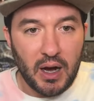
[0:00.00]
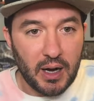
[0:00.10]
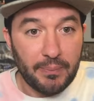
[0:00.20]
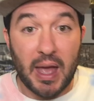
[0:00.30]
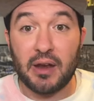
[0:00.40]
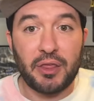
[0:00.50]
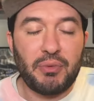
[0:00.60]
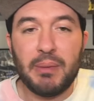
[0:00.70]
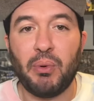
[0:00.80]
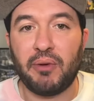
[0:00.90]
And a
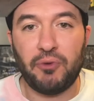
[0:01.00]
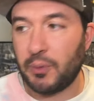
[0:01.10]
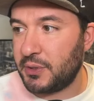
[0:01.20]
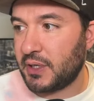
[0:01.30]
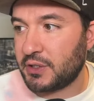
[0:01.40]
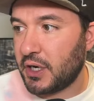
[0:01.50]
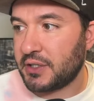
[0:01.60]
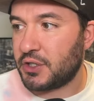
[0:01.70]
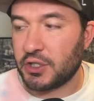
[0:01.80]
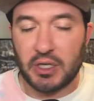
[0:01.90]
3.4%
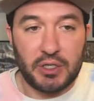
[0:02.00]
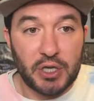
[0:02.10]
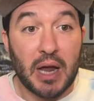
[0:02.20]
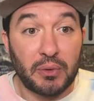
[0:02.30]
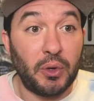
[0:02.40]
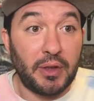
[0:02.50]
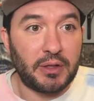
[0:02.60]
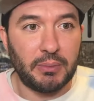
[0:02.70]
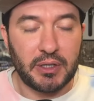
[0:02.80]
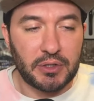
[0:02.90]
chance just in general
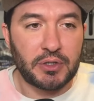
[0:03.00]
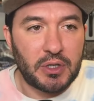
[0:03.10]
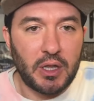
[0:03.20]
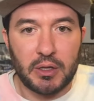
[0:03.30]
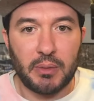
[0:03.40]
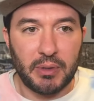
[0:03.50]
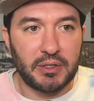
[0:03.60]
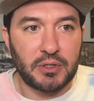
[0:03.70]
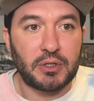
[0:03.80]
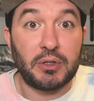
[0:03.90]
that the
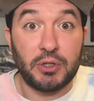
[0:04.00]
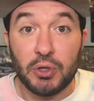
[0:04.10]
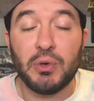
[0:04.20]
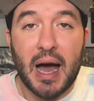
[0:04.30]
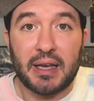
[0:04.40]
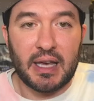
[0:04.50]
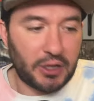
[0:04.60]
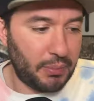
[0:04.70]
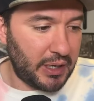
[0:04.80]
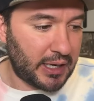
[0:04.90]
Blazers do not
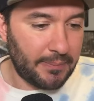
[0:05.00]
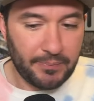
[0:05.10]
get the pick.